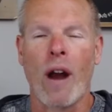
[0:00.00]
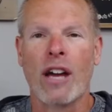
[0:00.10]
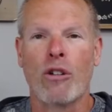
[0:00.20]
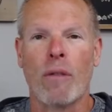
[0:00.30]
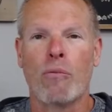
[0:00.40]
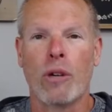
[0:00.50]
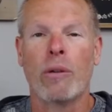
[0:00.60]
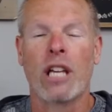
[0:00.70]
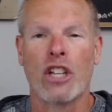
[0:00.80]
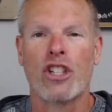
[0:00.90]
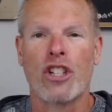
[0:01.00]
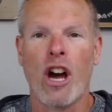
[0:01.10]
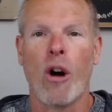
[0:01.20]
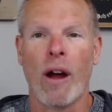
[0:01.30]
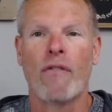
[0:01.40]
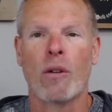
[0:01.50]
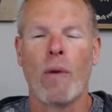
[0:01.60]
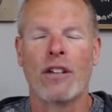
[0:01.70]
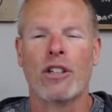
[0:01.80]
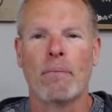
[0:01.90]
I grew up, we would get snow every
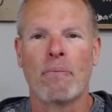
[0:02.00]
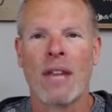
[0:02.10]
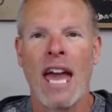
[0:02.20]
winter.